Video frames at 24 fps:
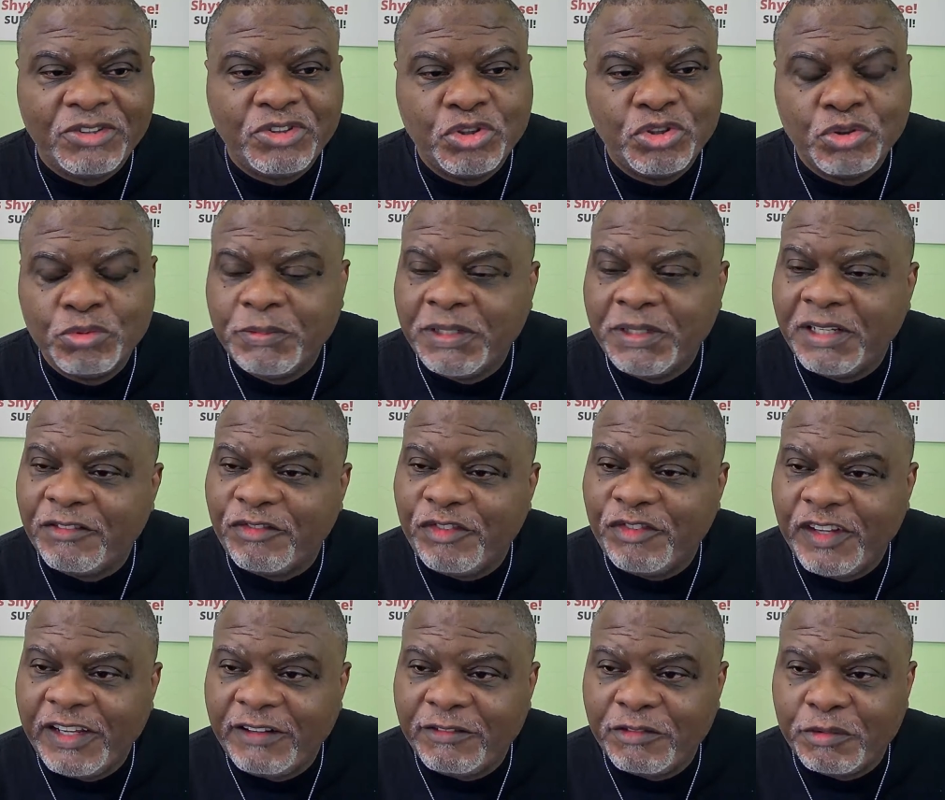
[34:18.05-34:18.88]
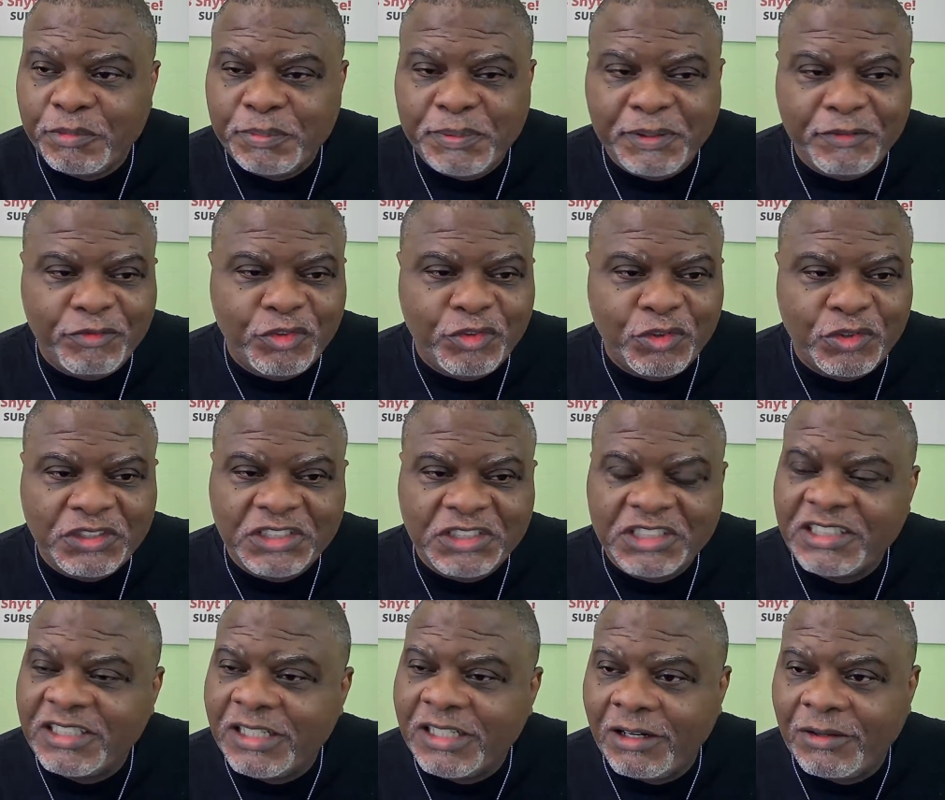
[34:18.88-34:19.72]
Do me a favor before
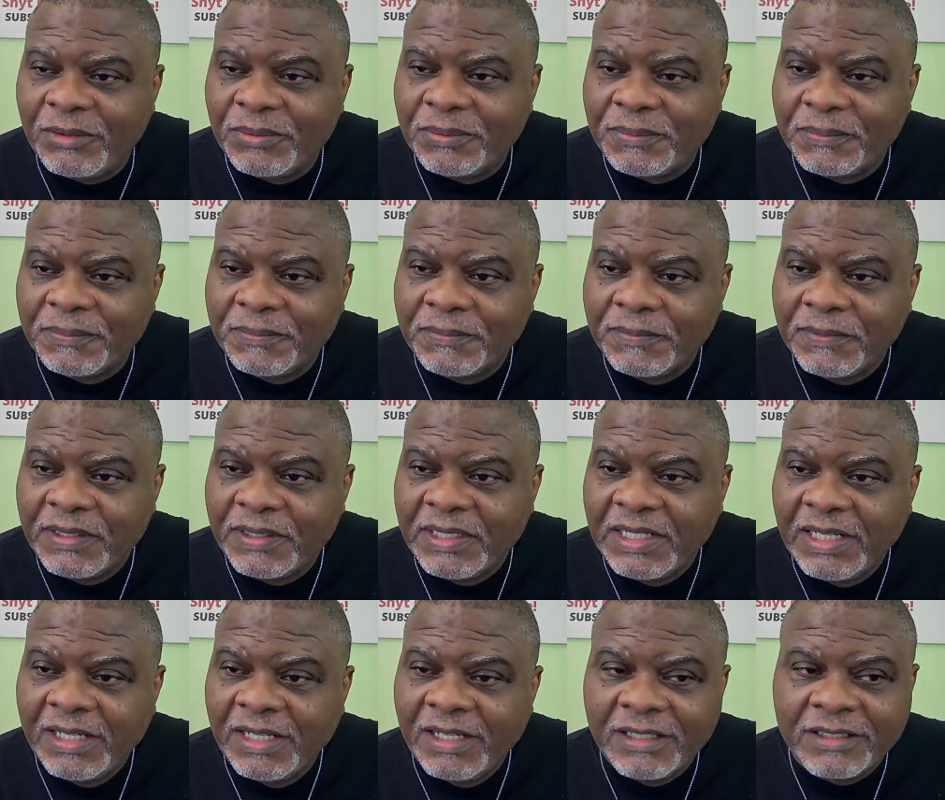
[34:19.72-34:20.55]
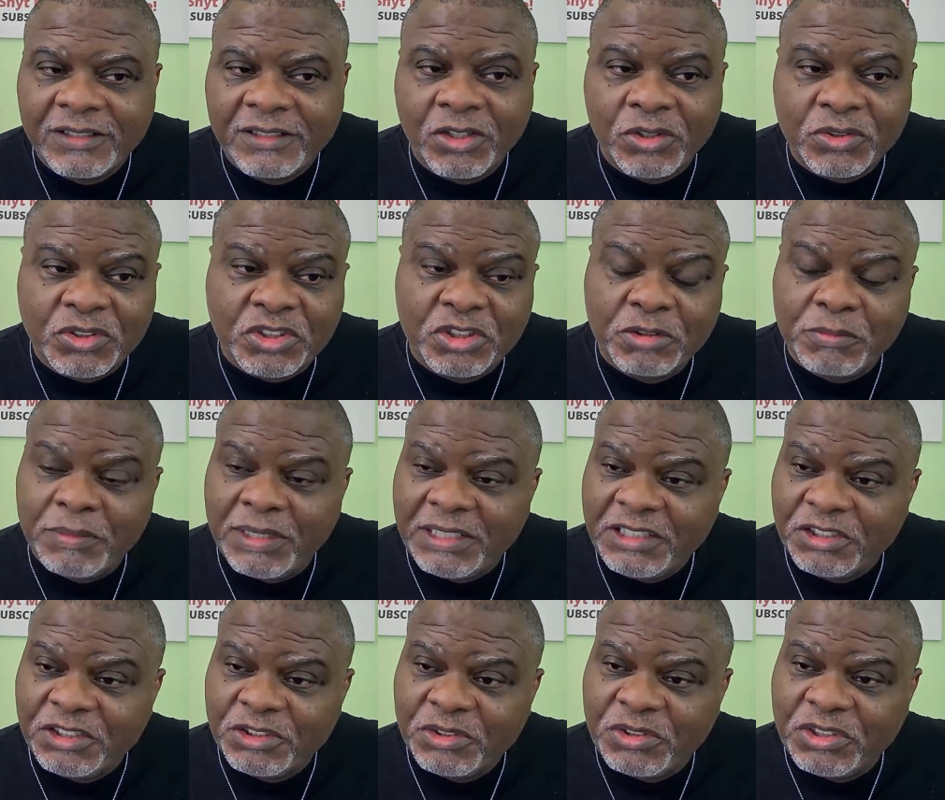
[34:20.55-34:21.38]
you go. Go to my
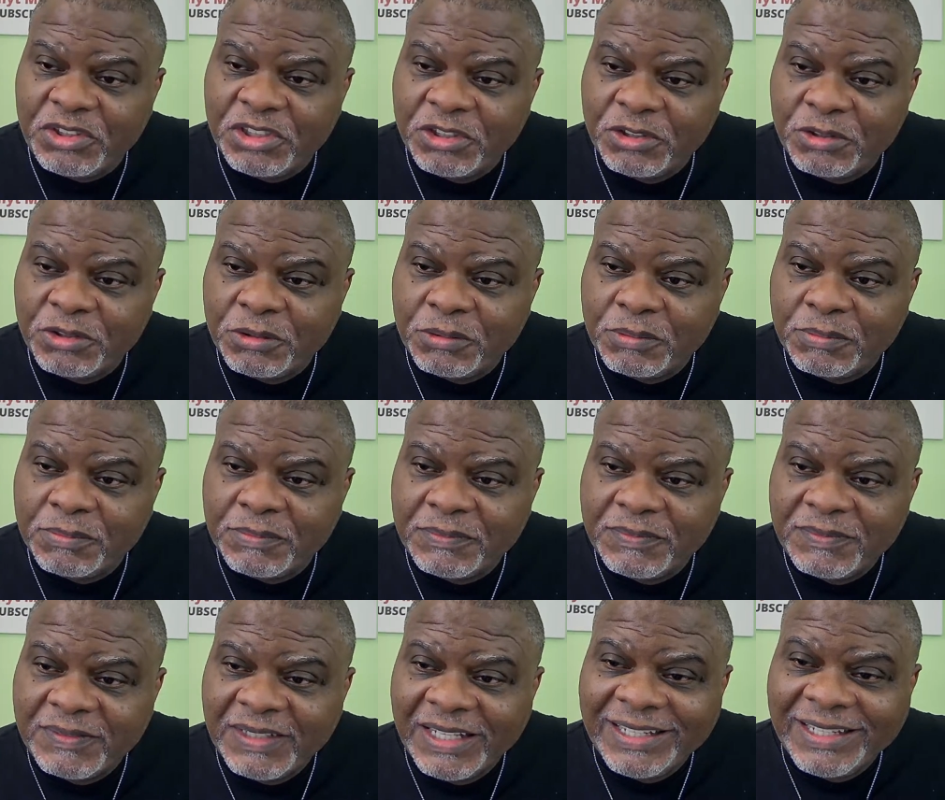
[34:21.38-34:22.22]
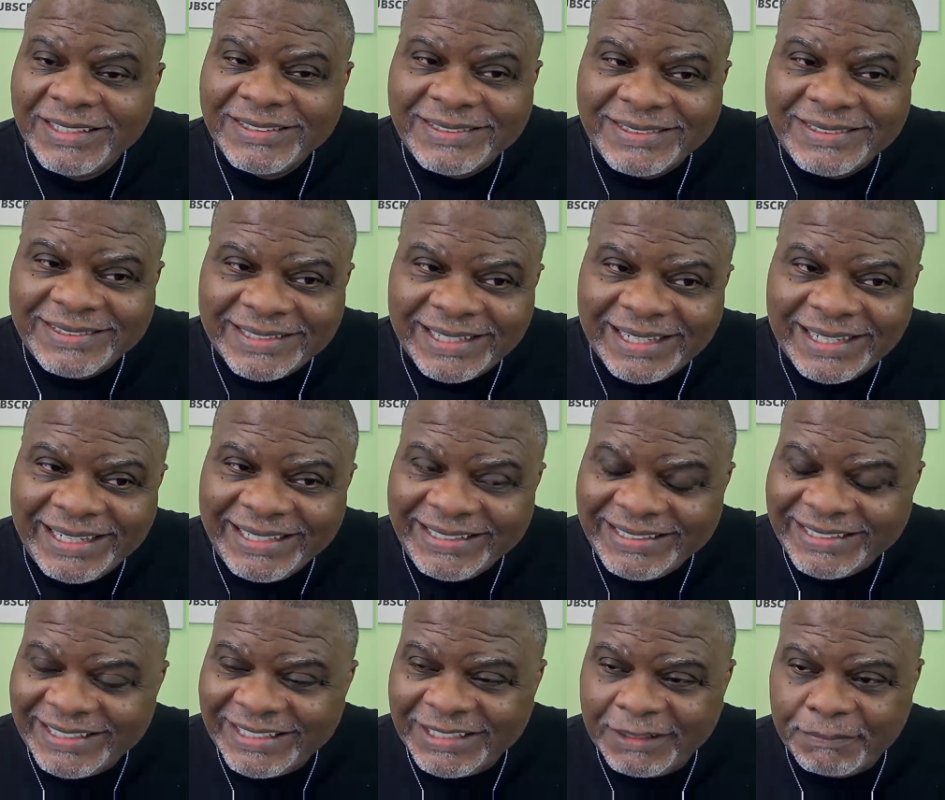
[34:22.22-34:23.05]
YouTube,
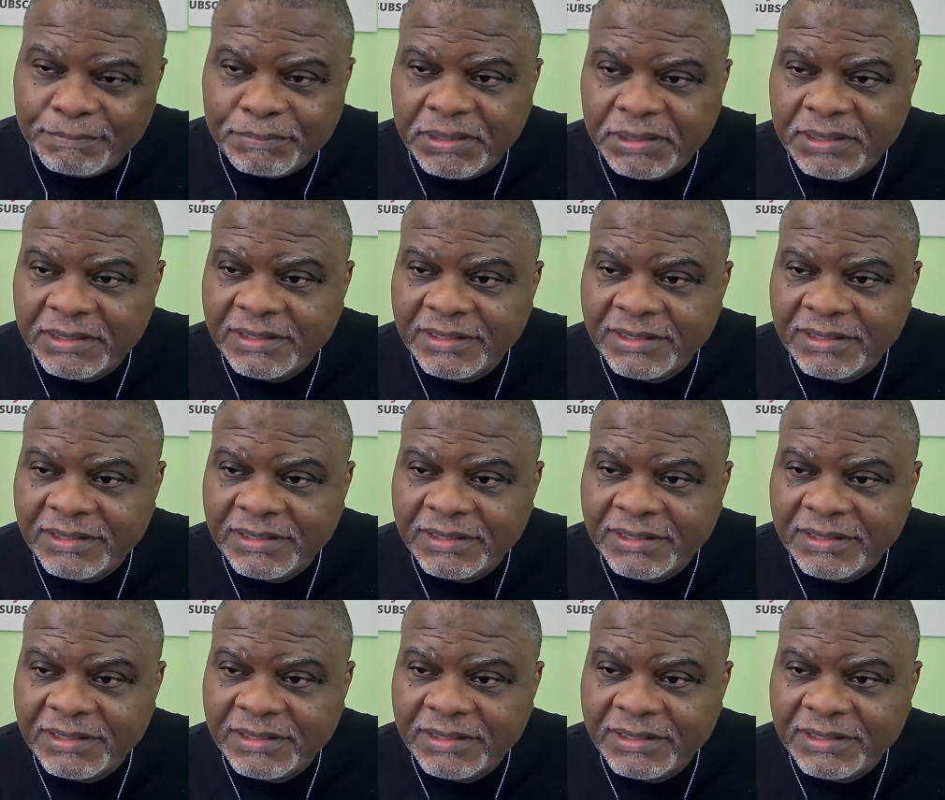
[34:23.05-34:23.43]
sign up,